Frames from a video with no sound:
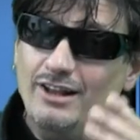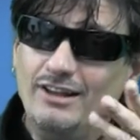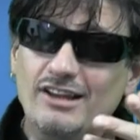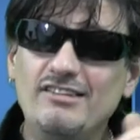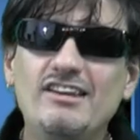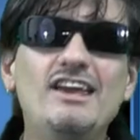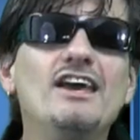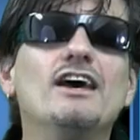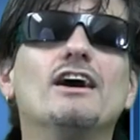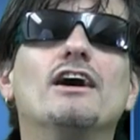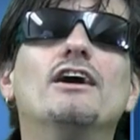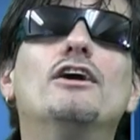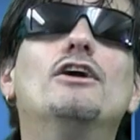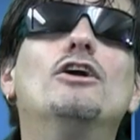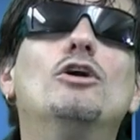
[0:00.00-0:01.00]
Let's
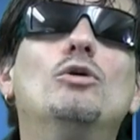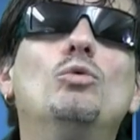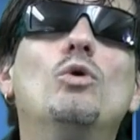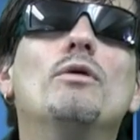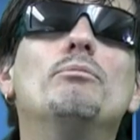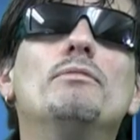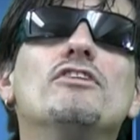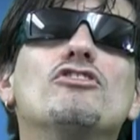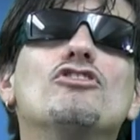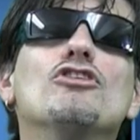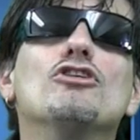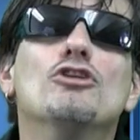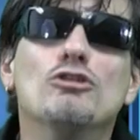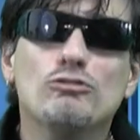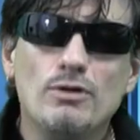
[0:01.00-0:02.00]
hear what
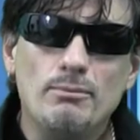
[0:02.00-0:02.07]
Mr.